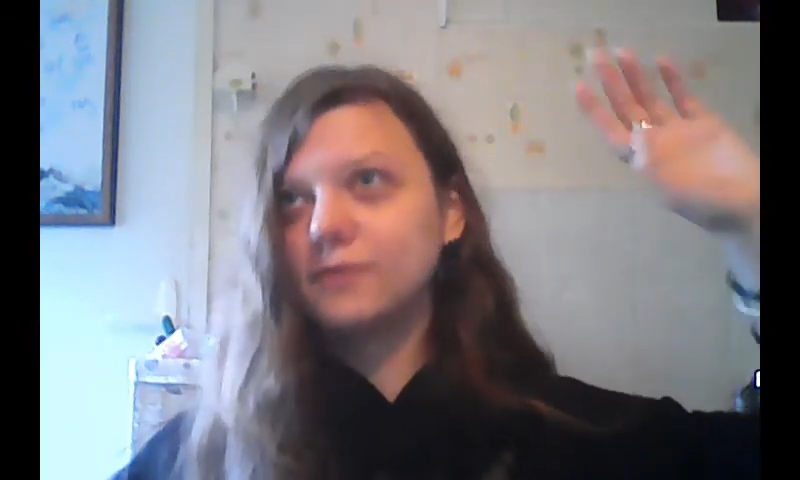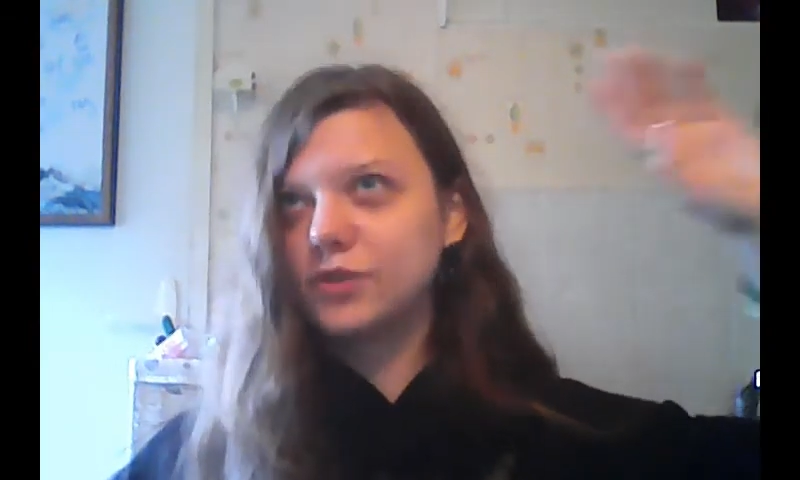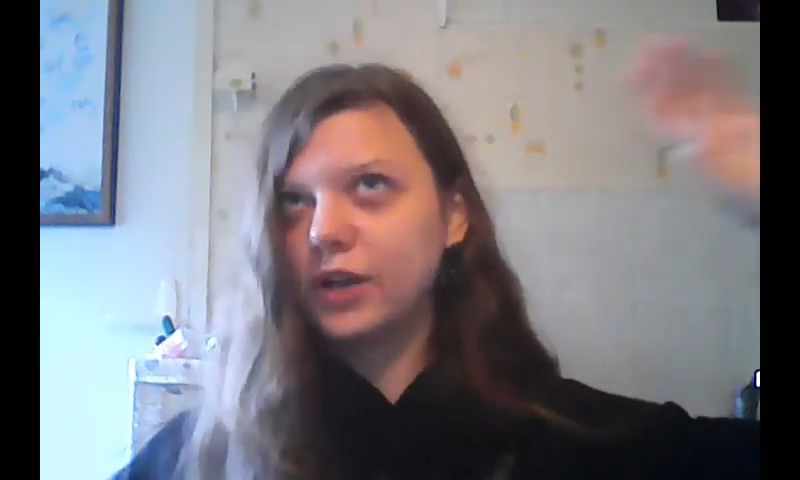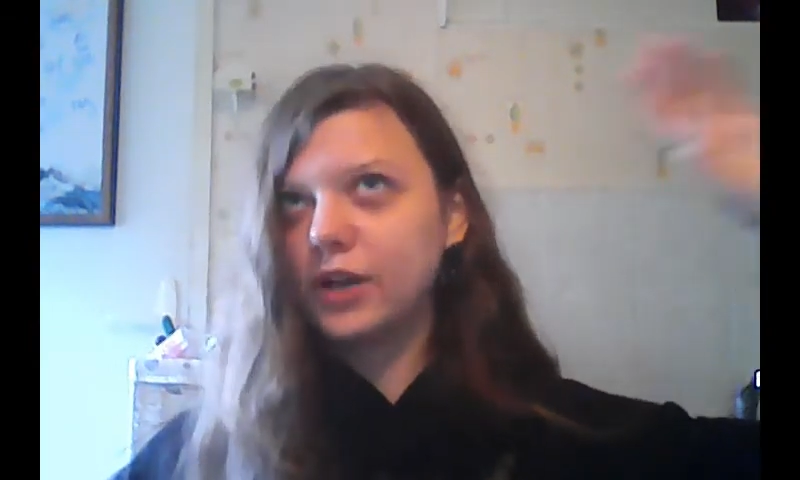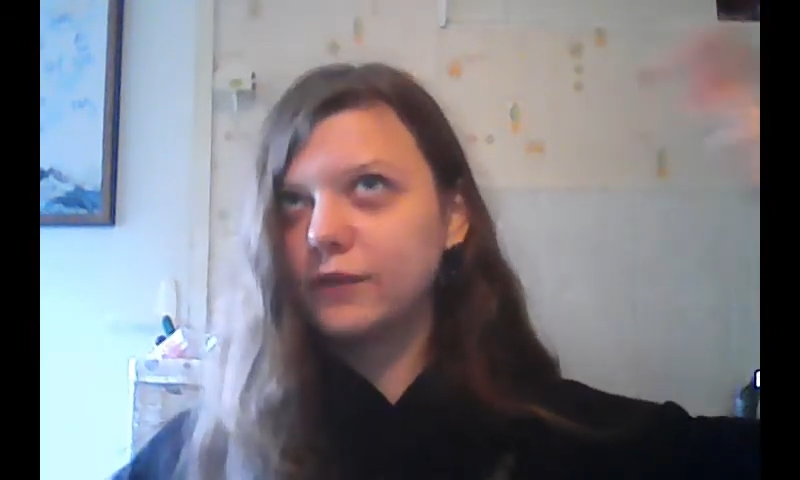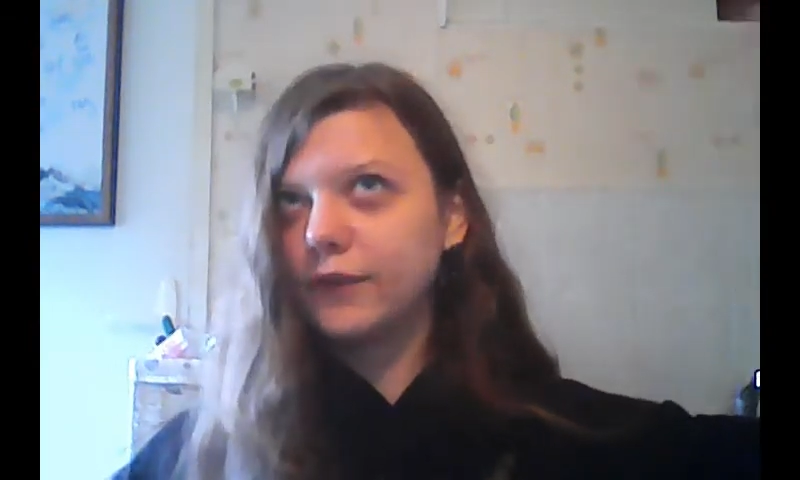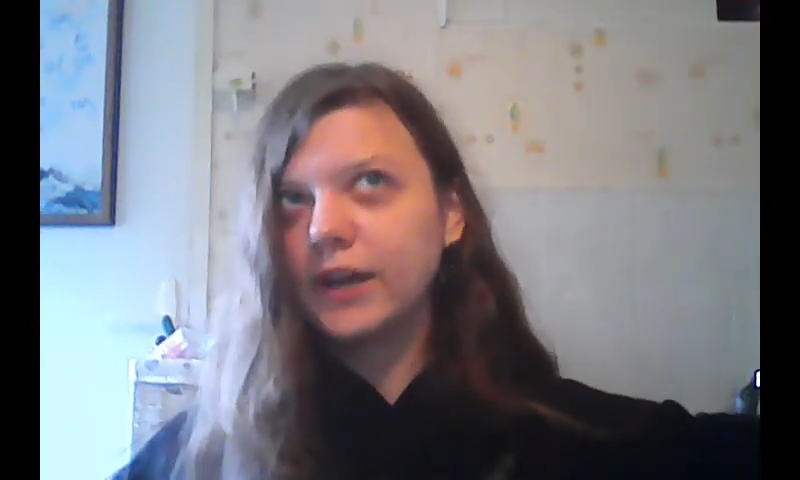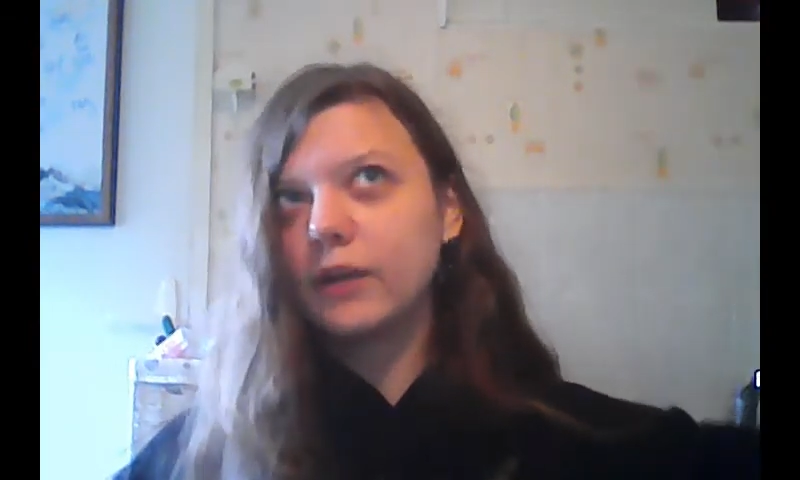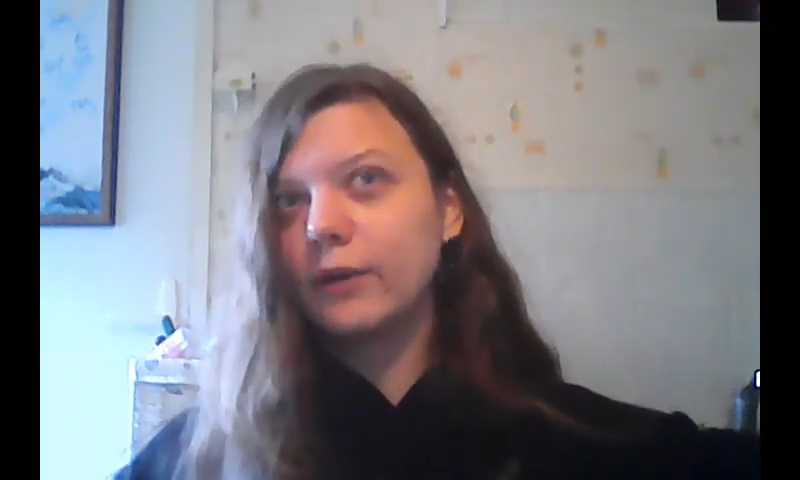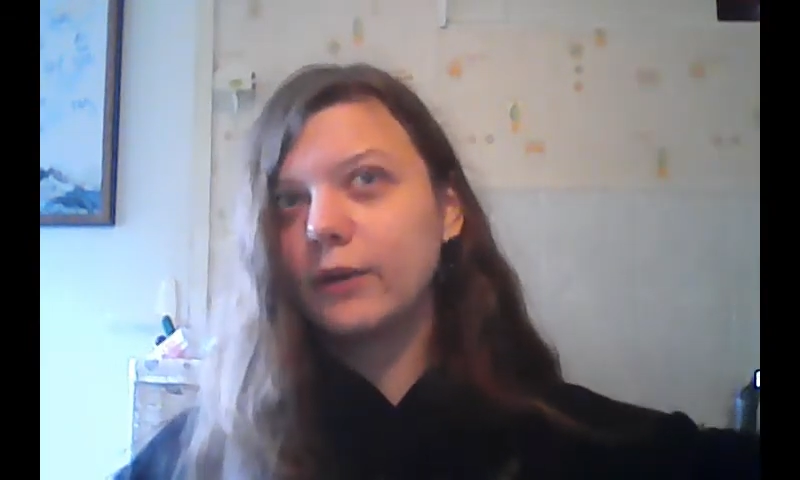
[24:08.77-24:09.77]
try to
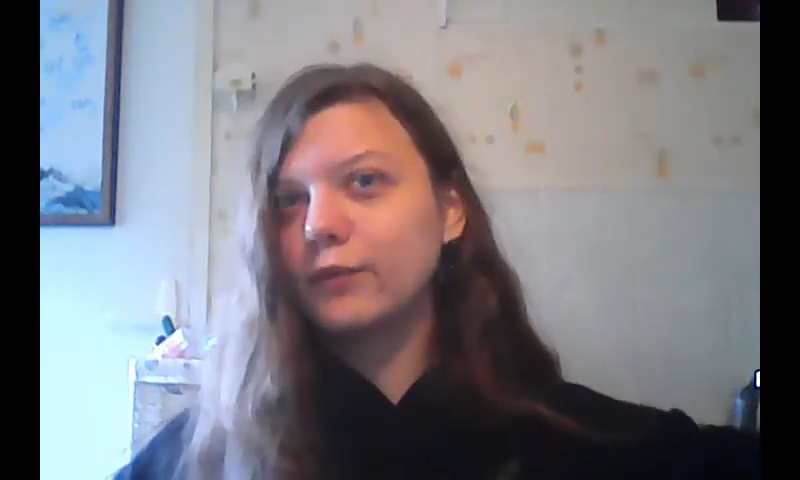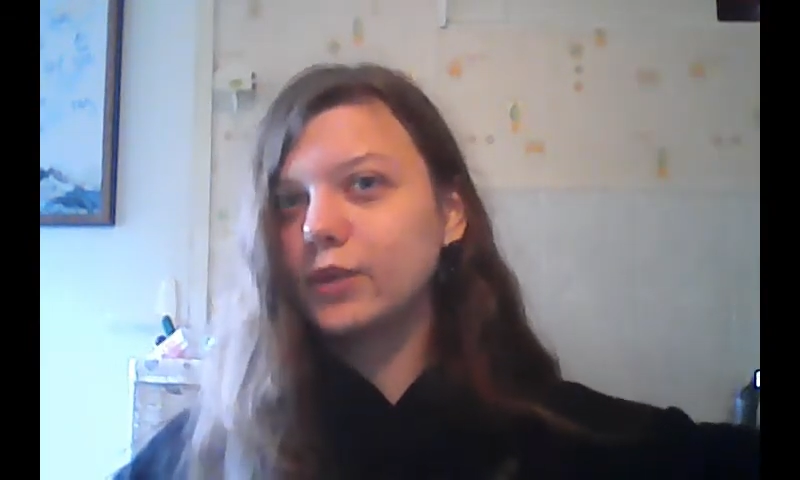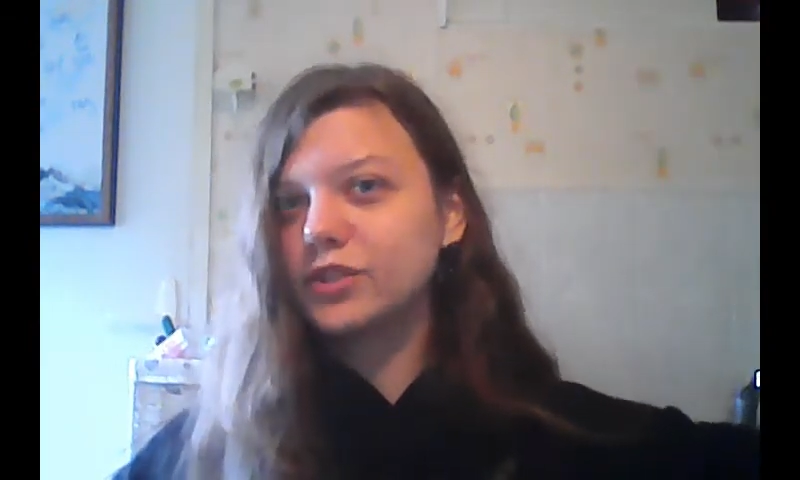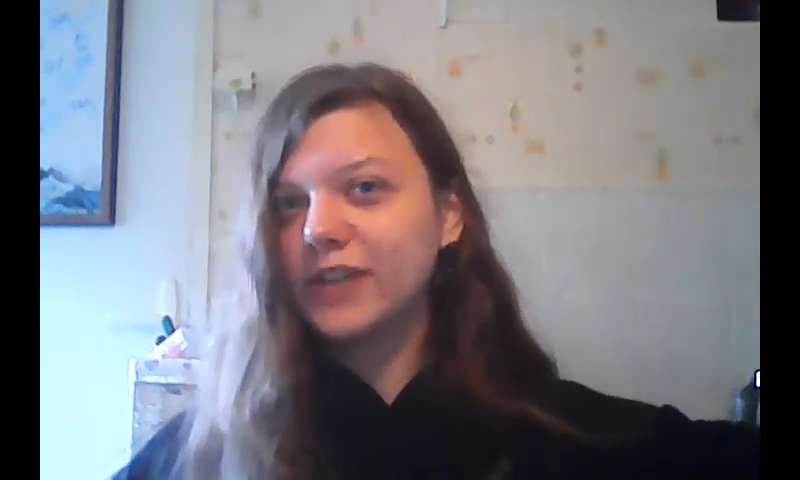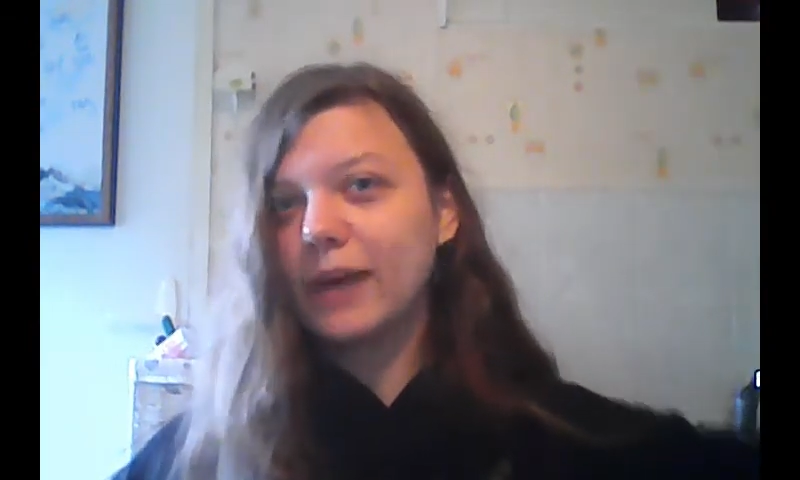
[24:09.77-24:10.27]
forget about what just